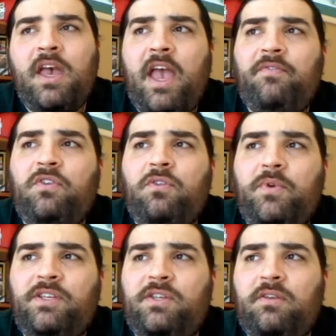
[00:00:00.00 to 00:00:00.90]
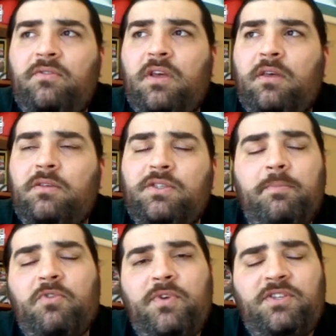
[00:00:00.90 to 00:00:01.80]
After the recent,
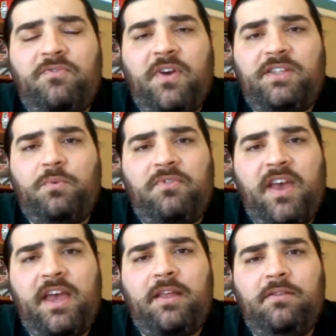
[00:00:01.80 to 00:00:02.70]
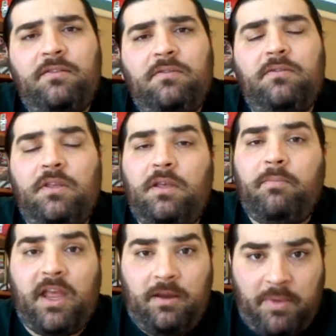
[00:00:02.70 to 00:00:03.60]
some of the recent fights we've had, the
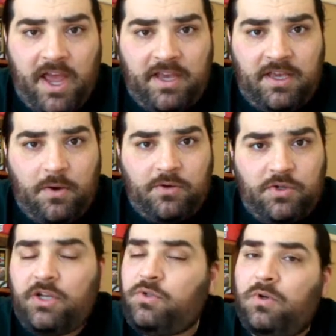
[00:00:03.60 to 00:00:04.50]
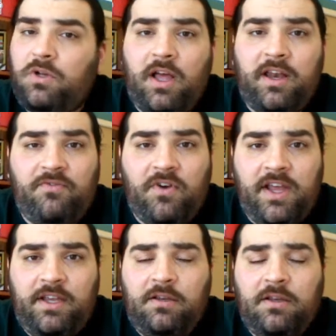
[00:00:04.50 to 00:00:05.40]
Manny Pacquiao-Joshua Clotty
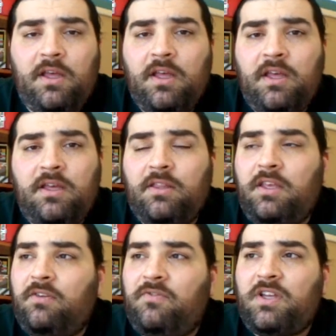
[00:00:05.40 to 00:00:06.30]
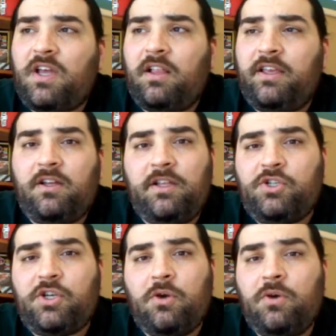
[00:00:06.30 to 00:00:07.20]
fight, the Vitaly
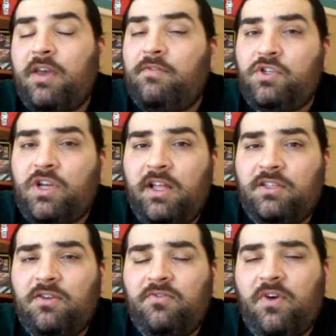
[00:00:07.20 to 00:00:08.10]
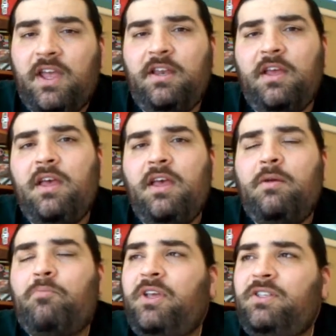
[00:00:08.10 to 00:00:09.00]
Klitschko-Kevin Johnson fight,
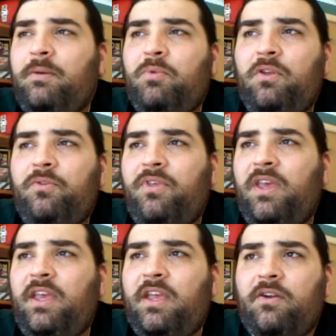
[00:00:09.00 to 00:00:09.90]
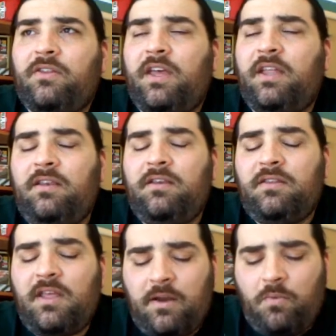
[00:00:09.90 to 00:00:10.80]
brings up a little thing here that
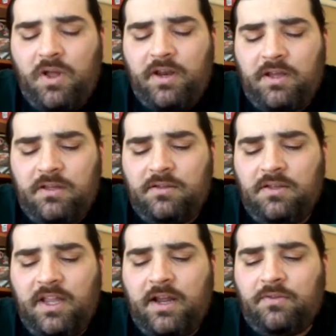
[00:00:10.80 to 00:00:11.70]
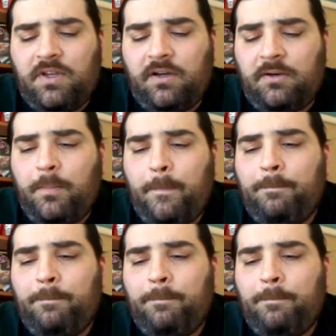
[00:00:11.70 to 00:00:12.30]
I want to get out there.